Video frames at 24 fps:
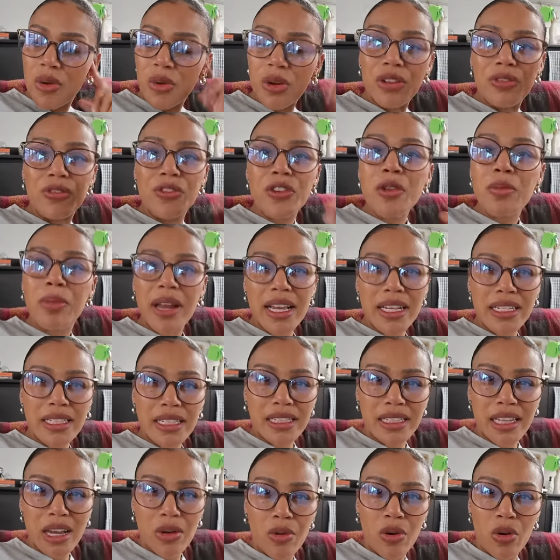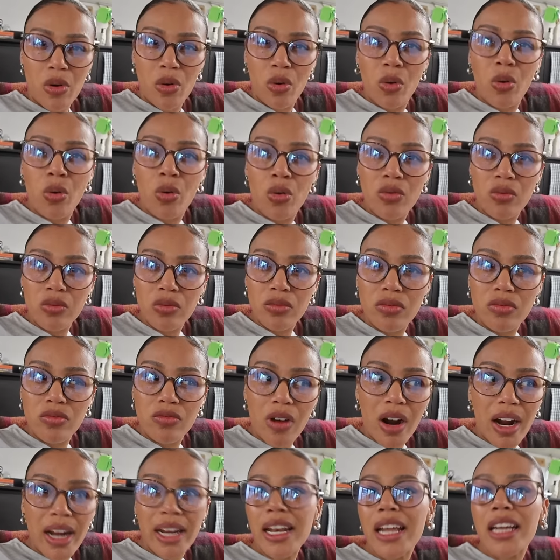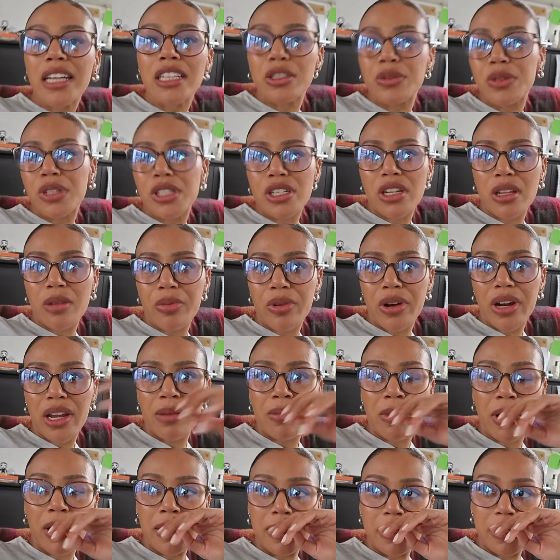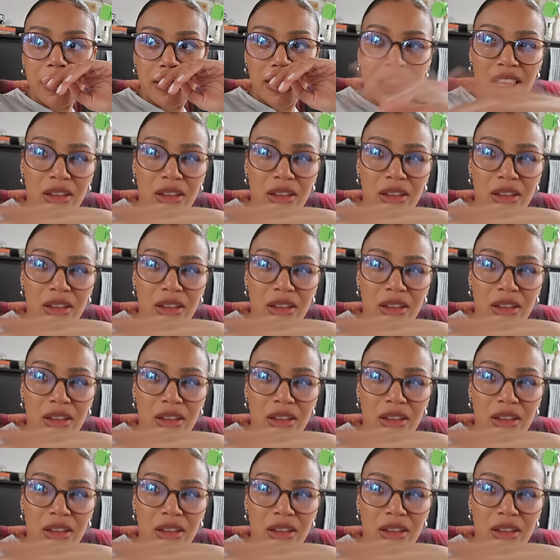Well, a few places that were all right next to each other, pretty much.